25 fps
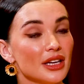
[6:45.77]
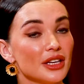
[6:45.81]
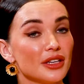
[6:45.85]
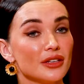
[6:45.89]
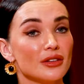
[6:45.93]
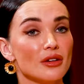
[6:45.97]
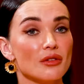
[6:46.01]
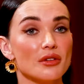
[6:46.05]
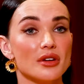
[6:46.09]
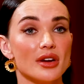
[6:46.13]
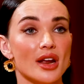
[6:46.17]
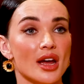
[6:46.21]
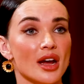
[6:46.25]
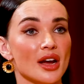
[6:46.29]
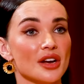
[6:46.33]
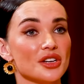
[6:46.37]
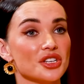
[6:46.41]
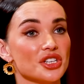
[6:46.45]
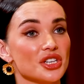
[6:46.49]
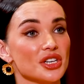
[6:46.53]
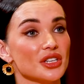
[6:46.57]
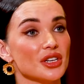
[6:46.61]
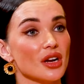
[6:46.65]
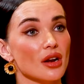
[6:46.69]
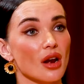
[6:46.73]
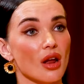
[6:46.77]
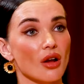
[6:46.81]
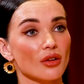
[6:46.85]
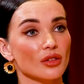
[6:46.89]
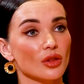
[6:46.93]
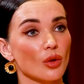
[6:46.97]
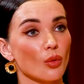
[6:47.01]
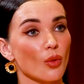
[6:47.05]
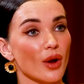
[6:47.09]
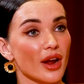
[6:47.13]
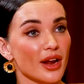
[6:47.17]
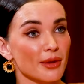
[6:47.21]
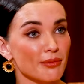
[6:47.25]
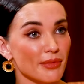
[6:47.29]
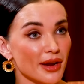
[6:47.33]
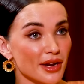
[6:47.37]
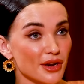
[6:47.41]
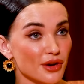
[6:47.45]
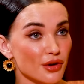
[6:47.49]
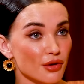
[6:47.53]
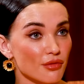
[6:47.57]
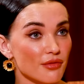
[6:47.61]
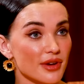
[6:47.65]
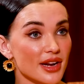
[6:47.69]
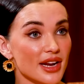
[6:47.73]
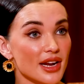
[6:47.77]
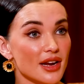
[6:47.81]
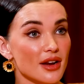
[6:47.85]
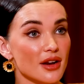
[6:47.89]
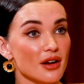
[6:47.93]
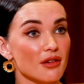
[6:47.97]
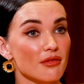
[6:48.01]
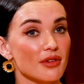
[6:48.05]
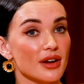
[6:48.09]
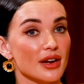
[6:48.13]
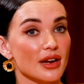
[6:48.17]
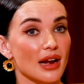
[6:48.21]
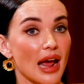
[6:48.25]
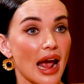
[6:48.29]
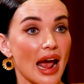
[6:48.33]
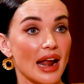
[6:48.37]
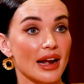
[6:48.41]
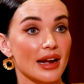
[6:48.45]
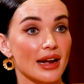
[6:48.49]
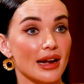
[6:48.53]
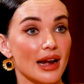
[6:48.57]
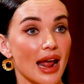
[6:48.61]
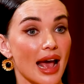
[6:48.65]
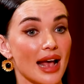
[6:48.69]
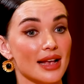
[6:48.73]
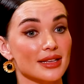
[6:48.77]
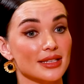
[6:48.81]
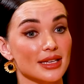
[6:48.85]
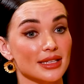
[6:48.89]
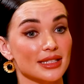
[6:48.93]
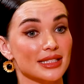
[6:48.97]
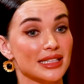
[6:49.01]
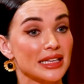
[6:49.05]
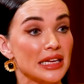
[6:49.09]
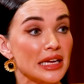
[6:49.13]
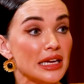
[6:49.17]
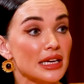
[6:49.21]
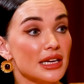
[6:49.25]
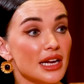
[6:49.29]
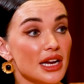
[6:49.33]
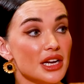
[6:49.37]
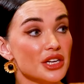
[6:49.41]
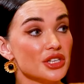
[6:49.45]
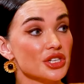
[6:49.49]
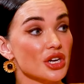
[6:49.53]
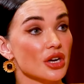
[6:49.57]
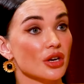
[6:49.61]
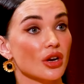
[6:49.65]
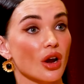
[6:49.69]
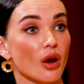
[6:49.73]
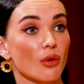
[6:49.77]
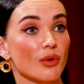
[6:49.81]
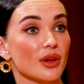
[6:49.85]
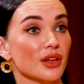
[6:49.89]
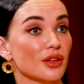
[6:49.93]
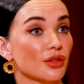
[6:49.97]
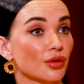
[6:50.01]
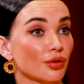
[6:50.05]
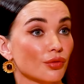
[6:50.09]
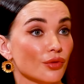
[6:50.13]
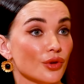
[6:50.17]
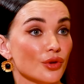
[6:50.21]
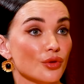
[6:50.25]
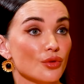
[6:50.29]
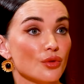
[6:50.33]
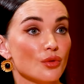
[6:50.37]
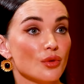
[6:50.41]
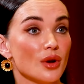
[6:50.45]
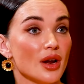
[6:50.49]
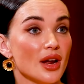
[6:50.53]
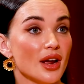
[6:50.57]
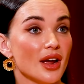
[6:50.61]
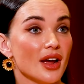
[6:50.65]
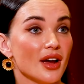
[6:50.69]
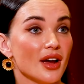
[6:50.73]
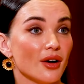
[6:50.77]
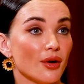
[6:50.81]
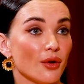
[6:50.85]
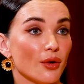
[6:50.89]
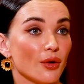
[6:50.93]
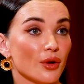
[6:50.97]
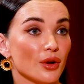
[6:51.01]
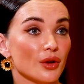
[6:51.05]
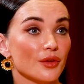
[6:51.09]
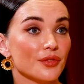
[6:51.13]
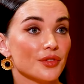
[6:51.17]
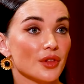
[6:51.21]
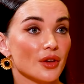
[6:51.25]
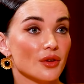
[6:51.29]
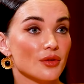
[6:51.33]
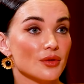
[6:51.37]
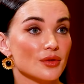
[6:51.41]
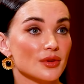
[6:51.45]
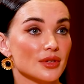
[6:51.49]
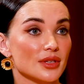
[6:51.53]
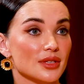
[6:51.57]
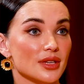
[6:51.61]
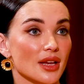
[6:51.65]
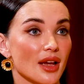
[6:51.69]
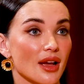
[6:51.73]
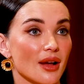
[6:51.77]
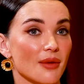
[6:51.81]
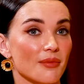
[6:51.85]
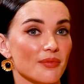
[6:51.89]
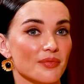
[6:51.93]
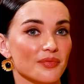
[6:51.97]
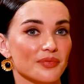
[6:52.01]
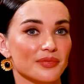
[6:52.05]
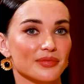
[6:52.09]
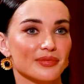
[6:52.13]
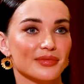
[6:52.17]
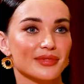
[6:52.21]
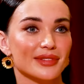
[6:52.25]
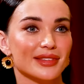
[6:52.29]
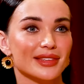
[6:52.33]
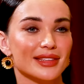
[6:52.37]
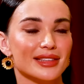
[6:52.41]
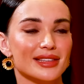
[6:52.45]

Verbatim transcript: you know, nurtured along the way in my career and, and as a teenager going through all of those um,